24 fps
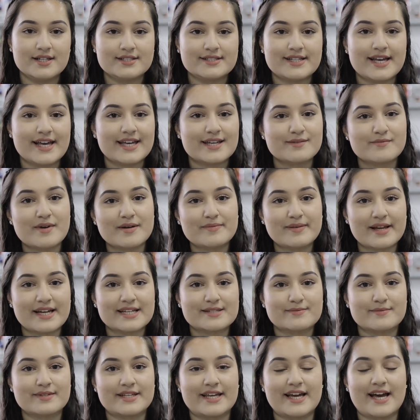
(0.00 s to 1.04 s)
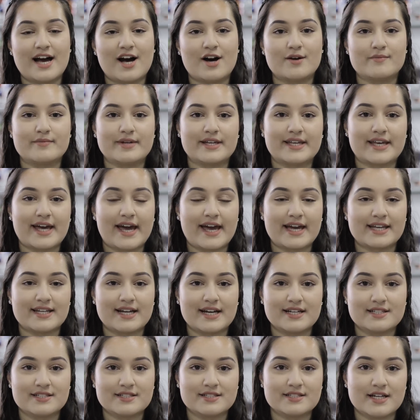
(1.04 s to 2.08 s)
Taking my placement here helped me gain
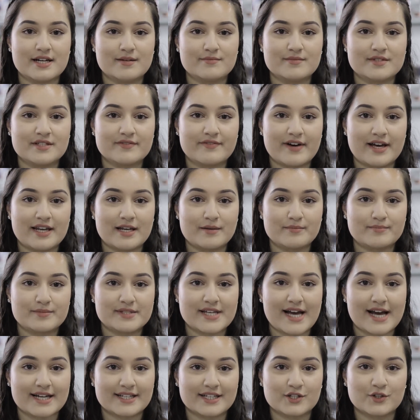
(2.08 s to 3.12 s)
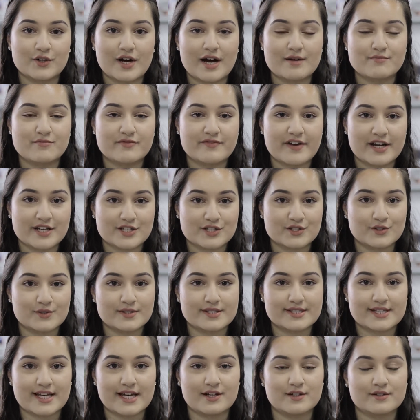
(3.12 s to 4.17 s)
and develop technical and professional
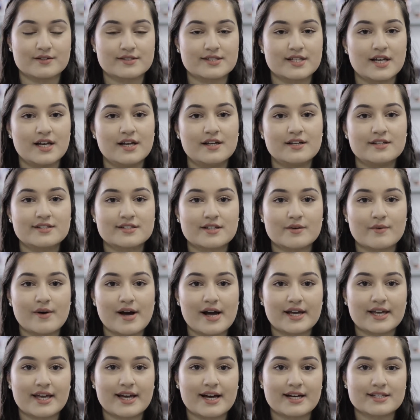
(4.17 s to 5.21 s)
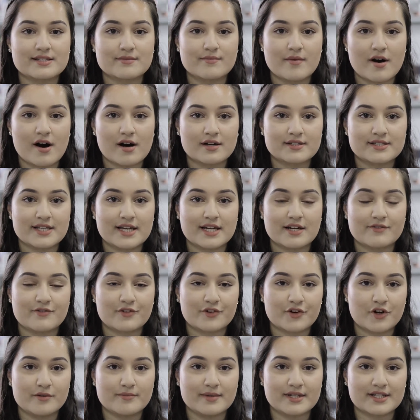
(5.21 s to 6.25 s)
skills. So working as a marketing and
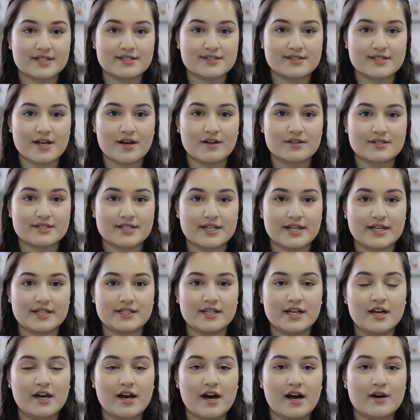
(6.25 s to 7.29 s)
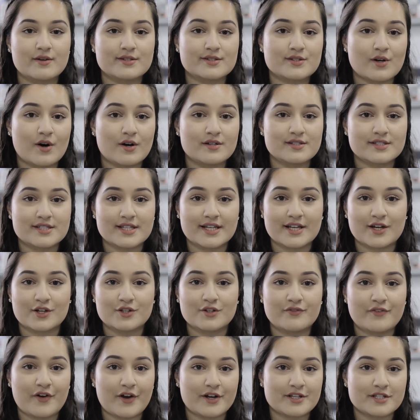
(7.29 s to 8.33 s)
recruitment consultant, I was constantly on
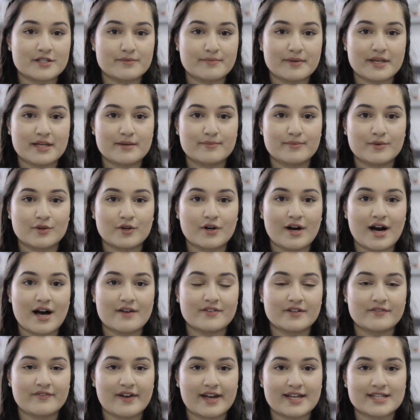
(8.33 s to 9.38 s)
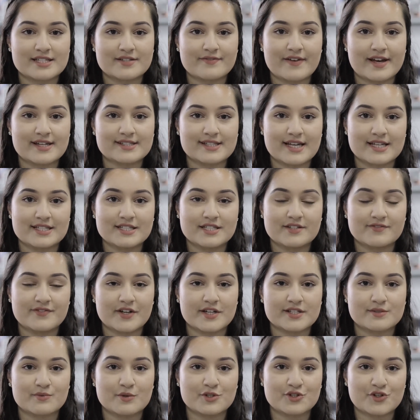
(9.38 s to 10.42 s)
the phone to people, having face-to-face
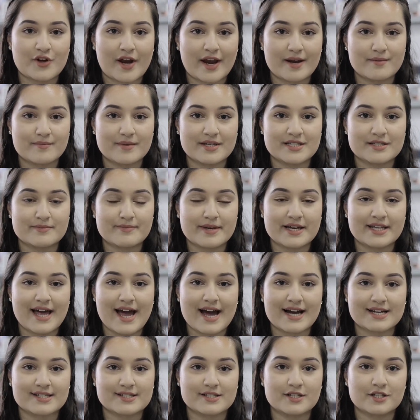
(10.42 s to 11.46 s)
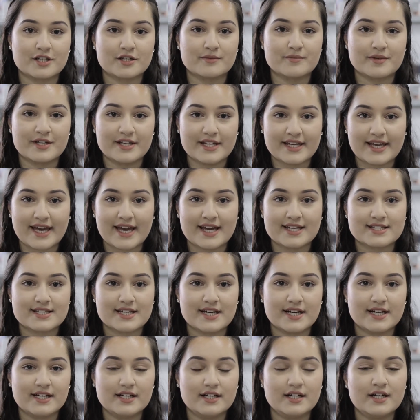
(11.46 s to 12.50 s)
interviews, which trained me to be an excellent
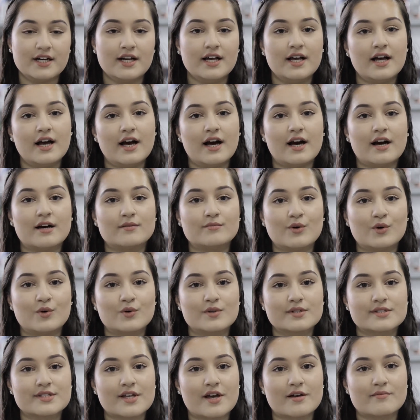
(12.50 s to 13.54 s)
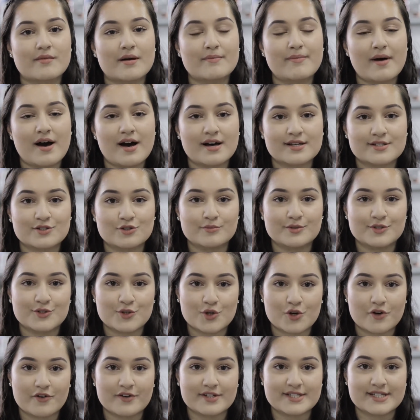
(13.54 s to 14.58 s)
communicator. Also, my personal
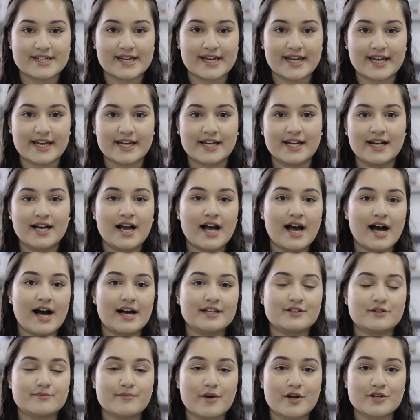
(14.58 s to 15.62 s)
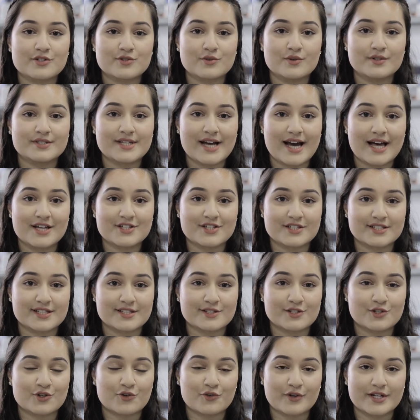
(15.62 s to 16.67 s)
maturity and emotional
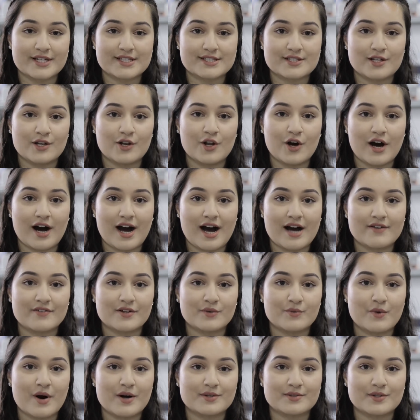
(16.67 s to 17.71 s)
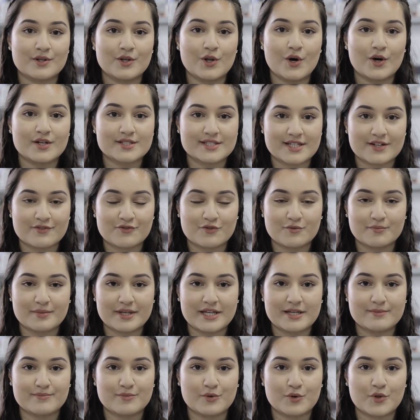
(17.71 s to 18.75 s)
intelligence increased a lot, having worked with lots of different
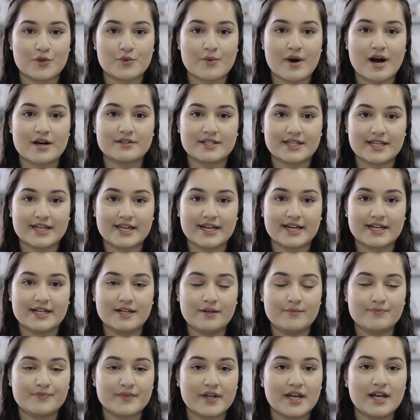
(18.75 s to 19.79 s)
people throughout the year.